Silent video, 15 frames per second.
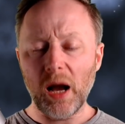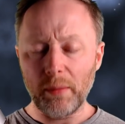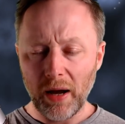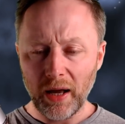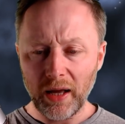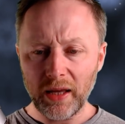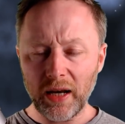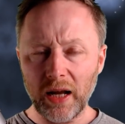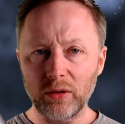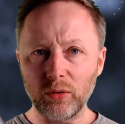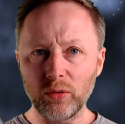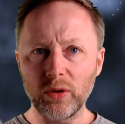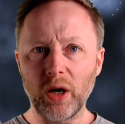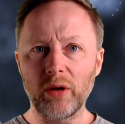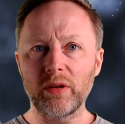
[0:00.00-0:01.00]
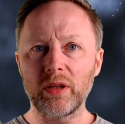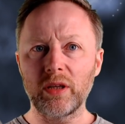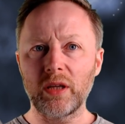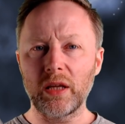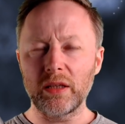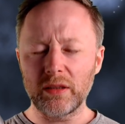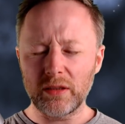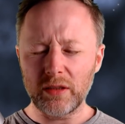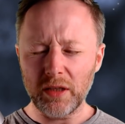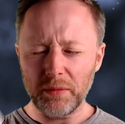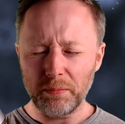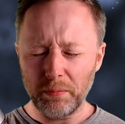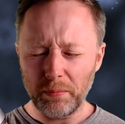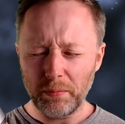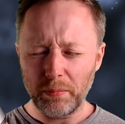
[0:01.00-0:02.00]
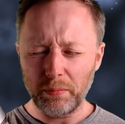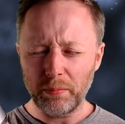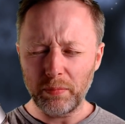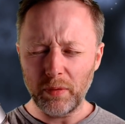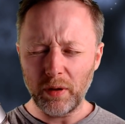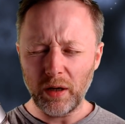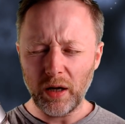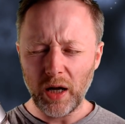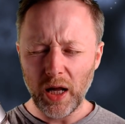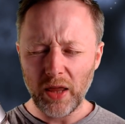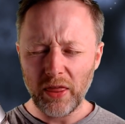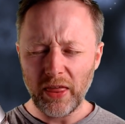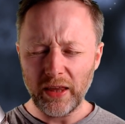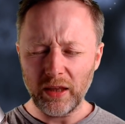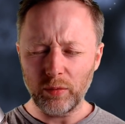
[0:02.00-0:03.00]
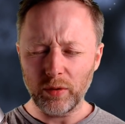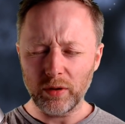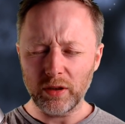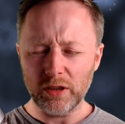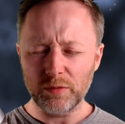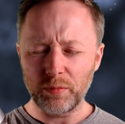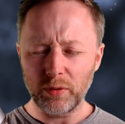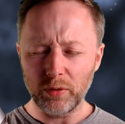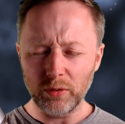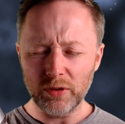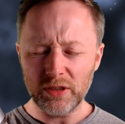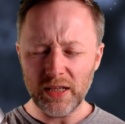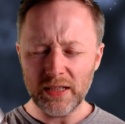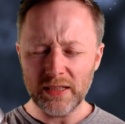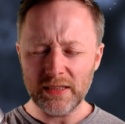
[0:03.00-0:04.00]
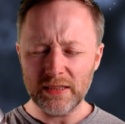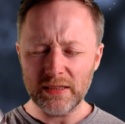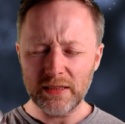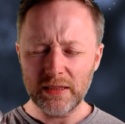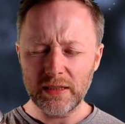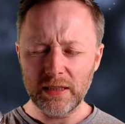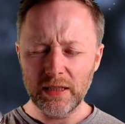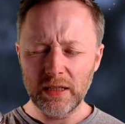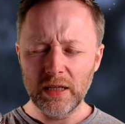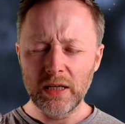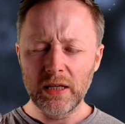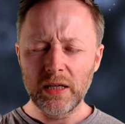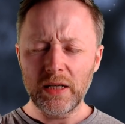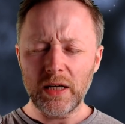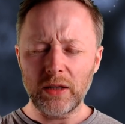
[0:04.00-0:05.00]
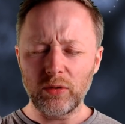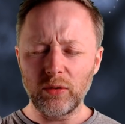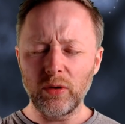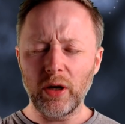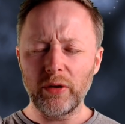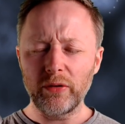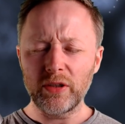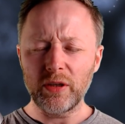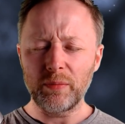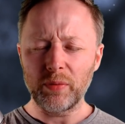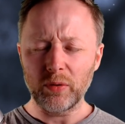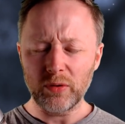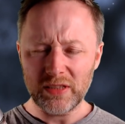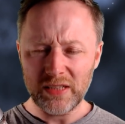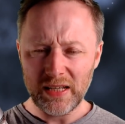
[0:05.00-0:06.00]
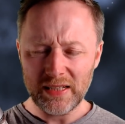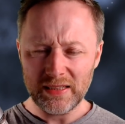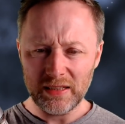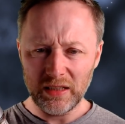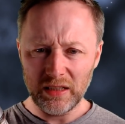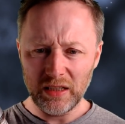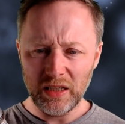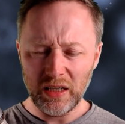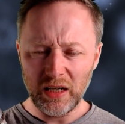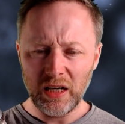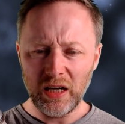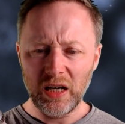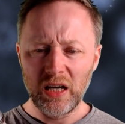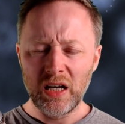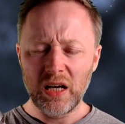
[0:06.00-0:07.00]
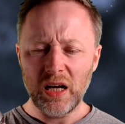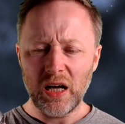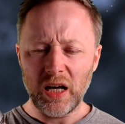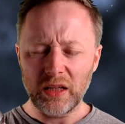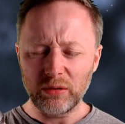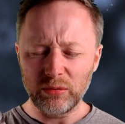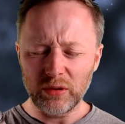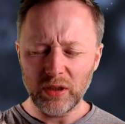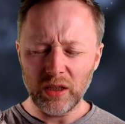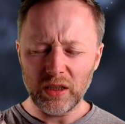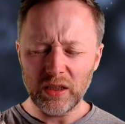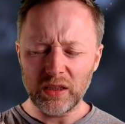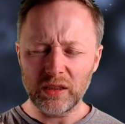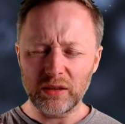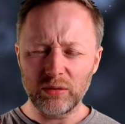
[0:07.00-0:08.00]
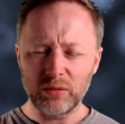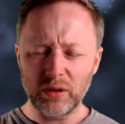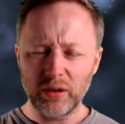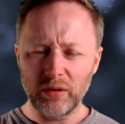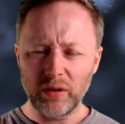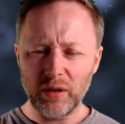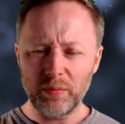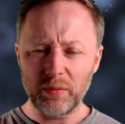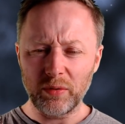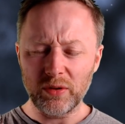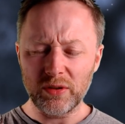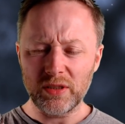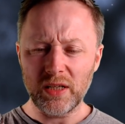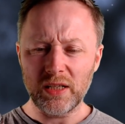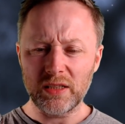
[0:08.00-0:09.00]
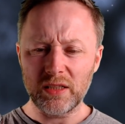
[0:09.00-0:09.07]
I'm angry. I don't know how to. I think the word is process. I don't know how to process it. I don't know what